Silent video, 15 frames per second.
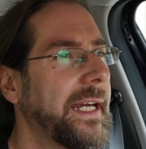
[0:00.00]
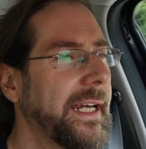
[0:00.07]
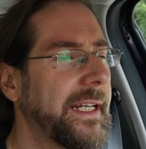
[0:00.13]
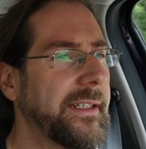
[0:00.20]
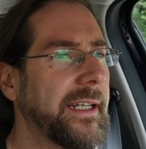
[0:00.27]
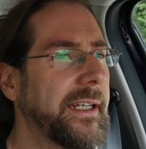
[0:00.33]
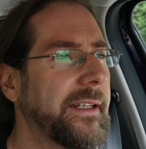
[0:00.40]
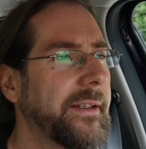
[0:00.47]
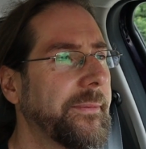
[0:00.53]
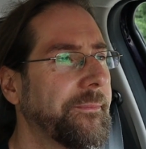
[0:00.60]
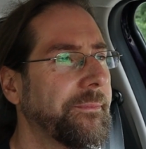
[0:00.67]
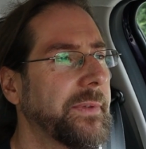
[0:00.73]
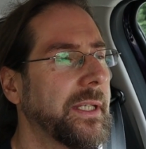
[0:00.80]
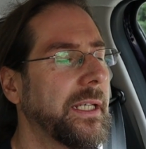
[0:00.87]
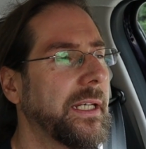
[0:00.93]
And then
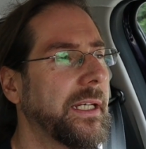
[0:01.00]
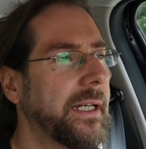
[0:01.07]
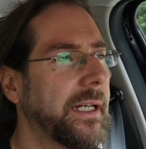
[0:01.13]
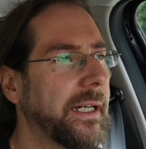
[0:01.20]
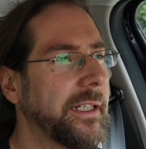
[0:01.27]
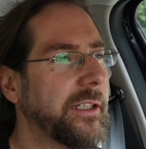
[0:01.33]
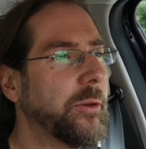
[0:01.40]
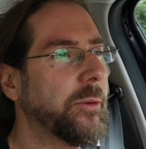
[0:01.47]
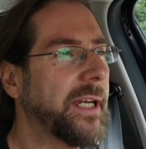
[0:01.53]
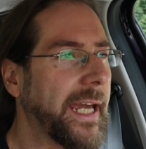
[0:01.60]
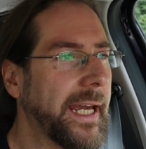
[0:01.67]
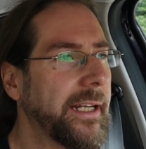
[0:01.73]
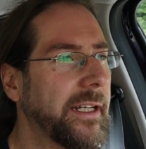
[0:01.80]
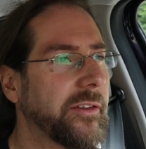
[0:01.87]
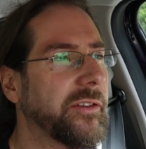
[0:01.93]
you
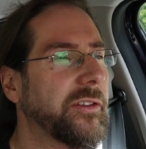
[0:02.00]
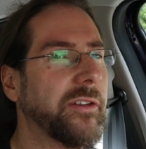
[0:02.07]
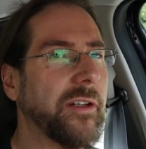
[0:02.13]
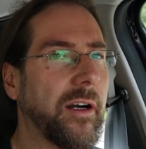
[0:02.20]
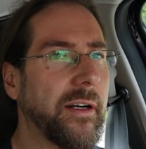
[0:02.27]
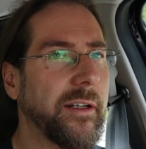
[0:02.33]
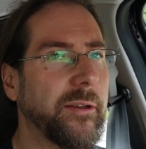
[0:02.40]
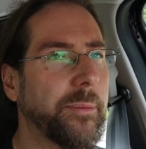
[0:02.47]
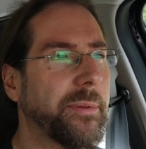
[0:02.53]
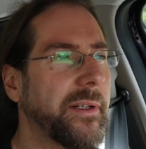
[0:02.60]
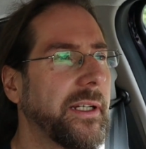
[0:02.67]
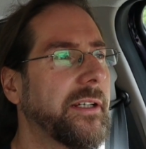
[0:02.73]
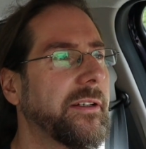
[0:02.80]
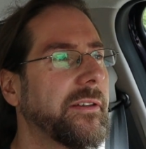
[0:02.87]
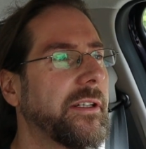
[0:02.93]
cannot start
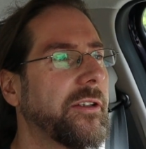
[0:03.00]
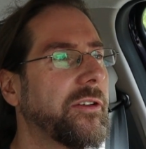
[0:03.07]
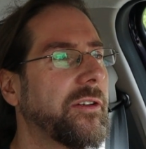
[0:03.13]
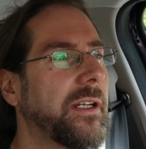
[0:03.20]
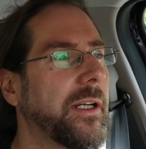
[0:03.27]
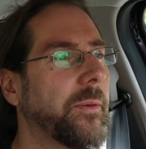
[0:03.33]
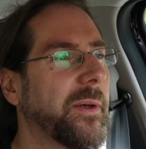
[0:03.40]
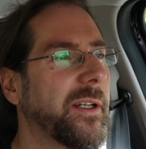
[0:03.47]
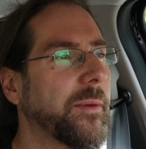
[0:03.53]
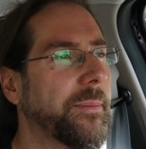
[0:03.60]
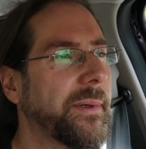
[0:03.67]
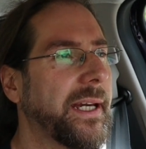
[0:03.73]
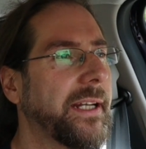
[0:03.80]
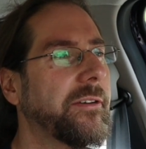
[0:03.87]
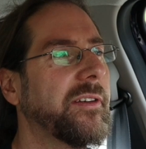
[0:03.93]
preconditioning when the
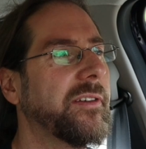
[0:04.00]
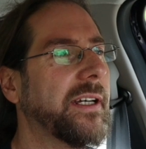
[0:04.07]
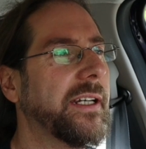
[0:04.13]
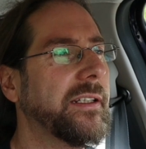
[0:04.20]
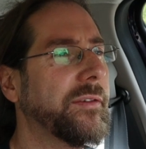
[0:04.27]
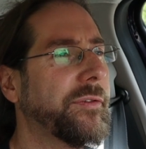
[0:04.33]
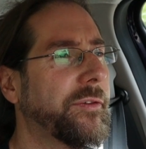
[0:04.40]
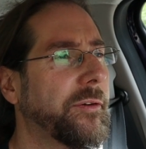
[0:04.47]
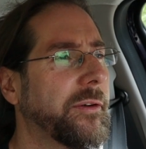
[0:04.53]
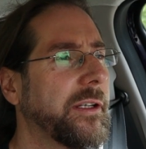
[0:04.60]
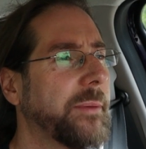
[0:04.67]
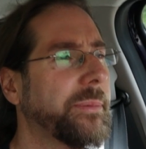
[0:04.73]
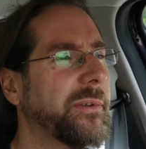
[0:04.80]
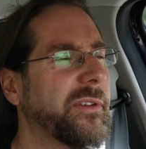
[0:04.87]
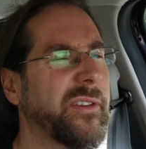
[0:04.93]
battery is under
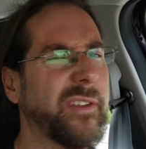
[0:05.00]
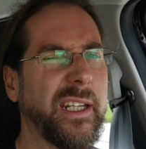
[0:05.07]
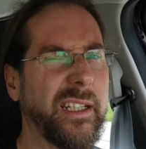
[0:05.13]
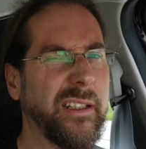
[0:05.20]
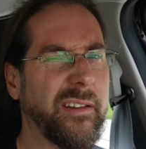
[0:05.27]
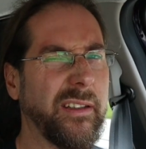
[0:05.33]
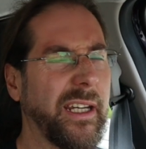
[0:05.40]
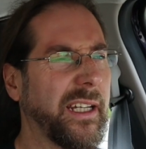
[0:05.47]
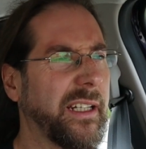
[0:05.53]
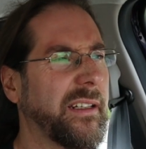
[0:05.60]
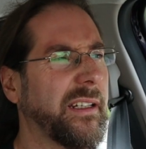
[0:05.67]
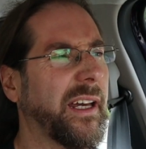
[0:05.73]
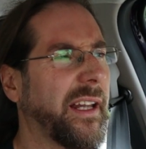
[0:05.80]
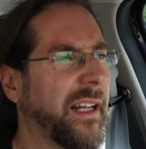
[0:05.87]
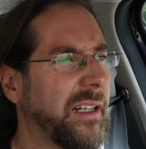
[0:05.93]
40%.
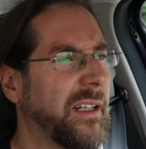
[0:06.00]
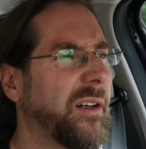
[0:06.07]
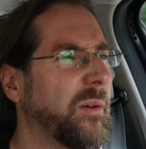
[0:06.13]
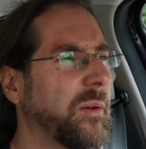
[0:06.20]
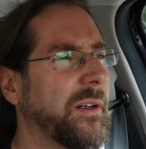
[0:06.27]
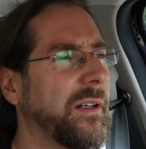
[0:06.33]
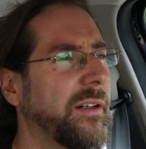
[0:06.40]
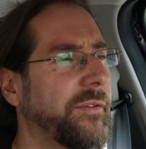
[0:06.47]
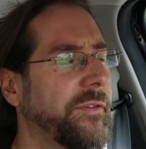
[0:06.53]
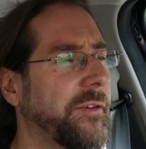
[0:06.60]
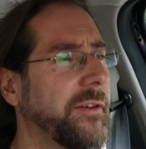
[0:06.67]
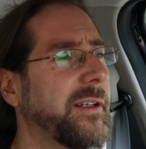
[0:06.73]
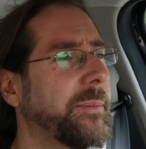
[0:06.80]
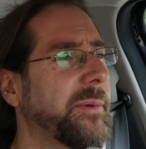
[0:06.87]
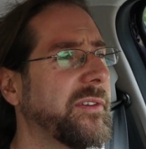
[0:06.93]
And hello,
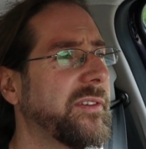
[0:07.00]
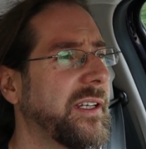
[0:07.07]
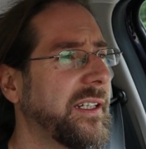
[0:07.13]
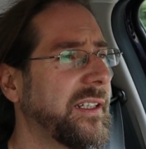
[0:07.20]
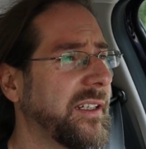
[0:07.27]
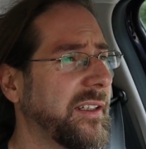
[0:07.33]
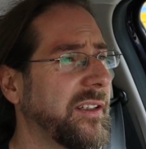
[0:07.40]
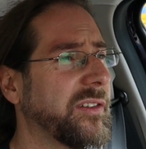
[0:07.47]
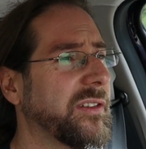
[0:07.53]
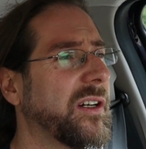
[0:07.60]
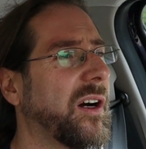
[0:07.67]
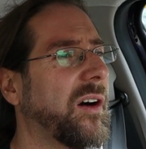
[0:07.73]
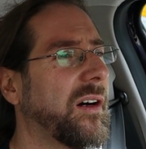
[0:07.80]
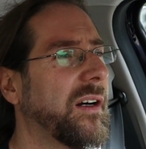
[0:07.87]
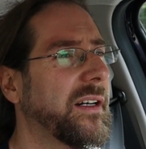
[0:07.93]
40% in this
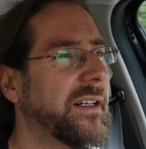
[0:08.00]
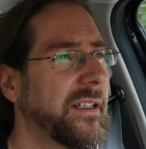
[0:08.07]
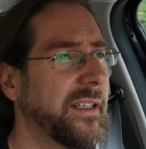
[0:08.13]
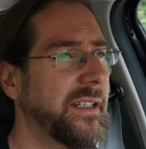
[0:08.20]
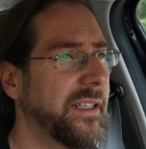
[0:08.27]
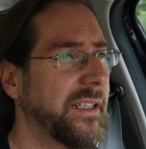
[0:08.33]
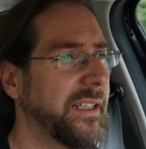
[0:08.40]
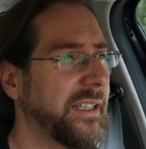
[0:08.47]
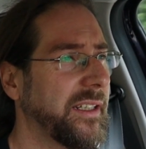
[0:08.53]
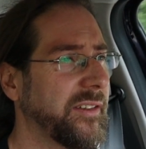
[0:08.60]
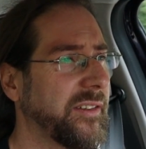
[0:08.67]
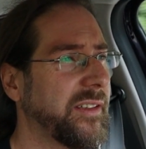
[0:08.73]
car, is